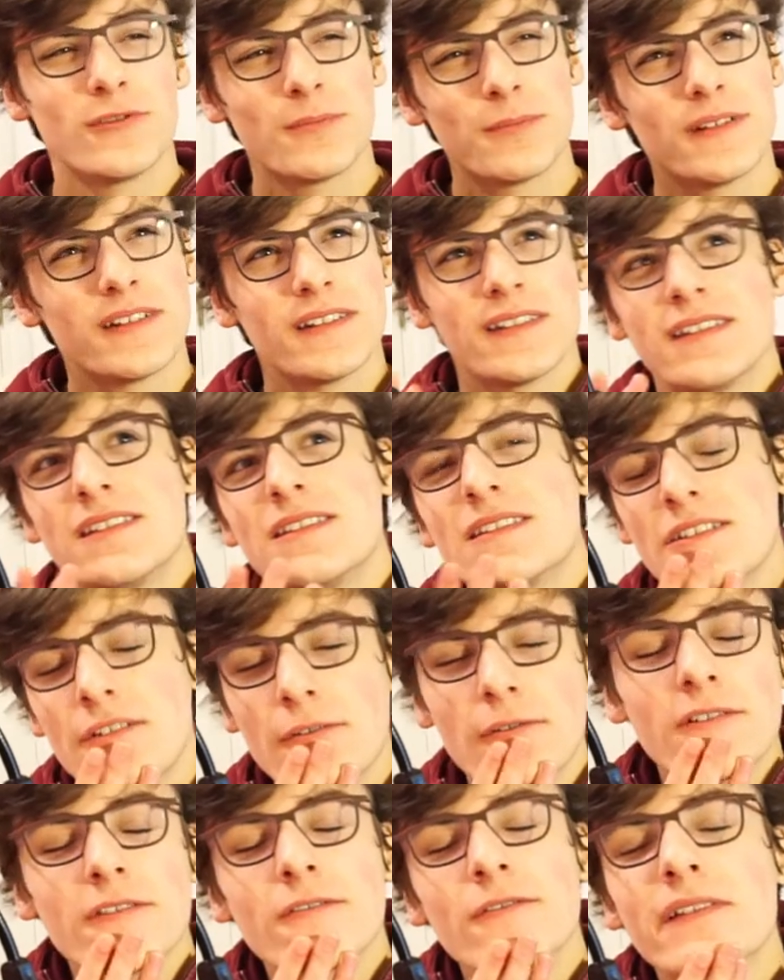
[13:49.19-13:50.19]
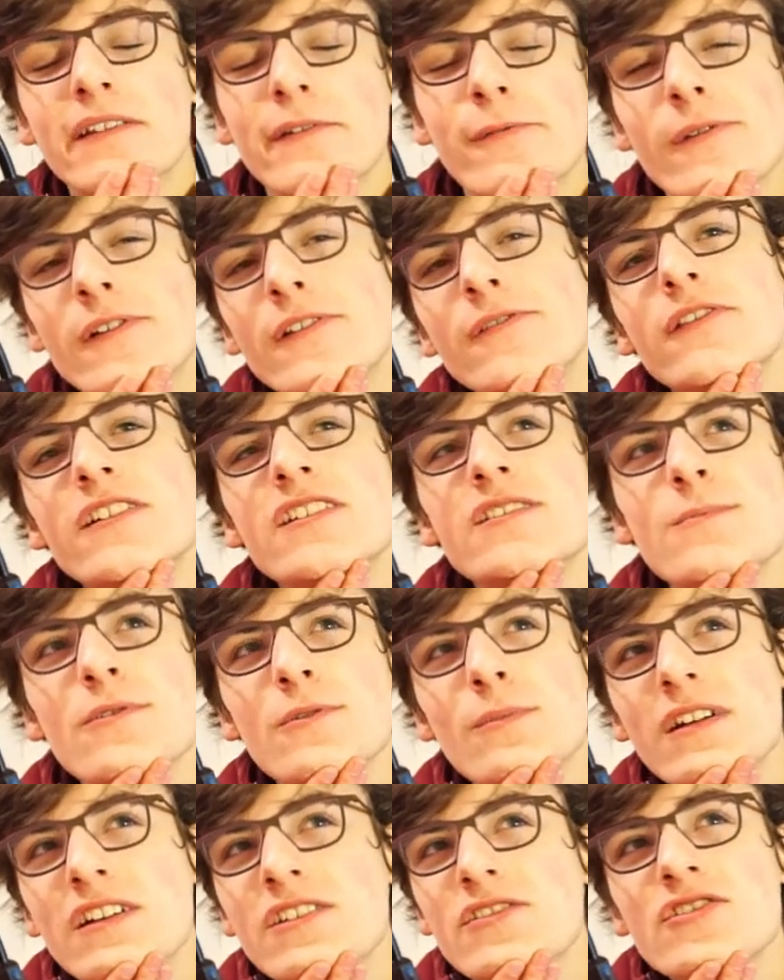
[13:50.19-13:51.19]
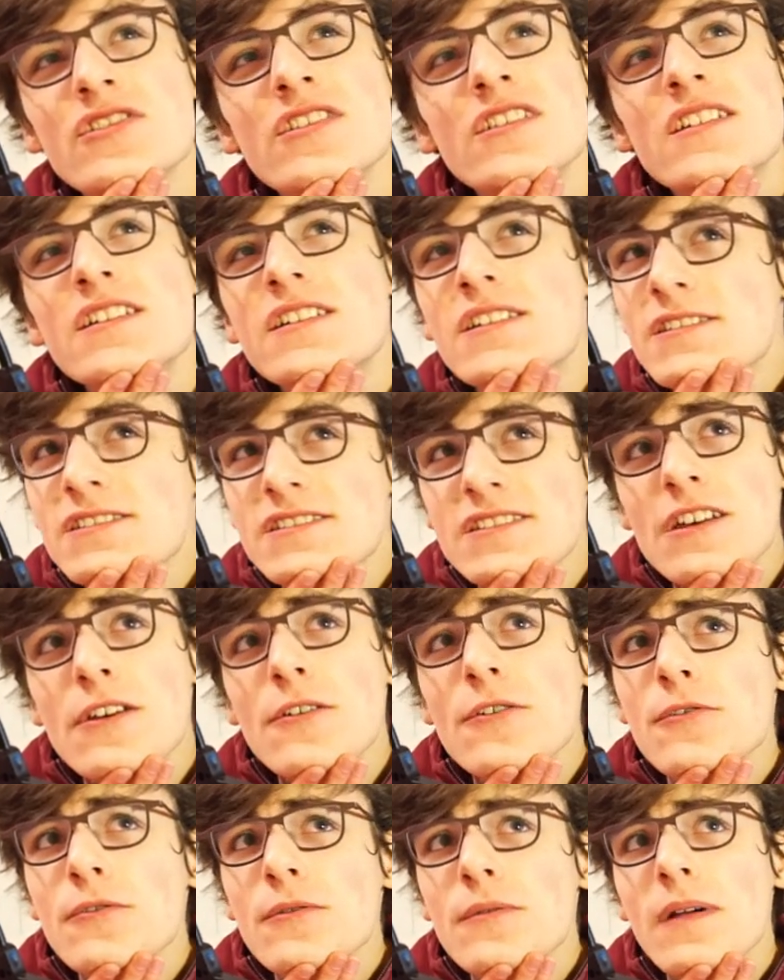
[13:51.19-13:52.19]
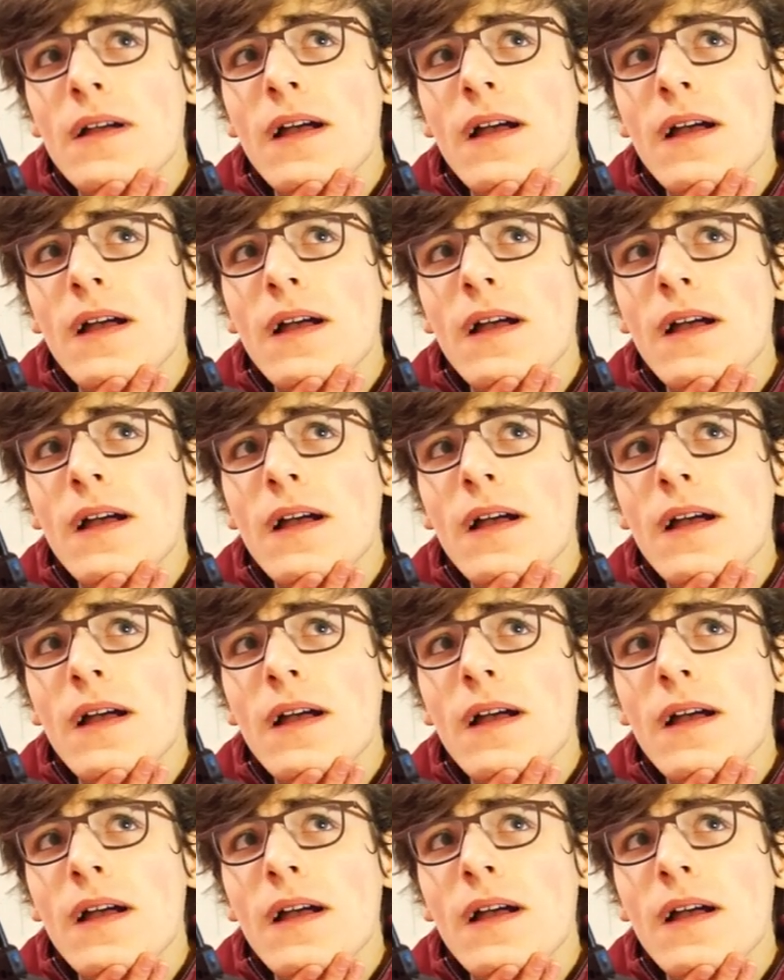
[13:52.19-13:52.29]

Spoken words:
but I don't currently run a Facebook page. So,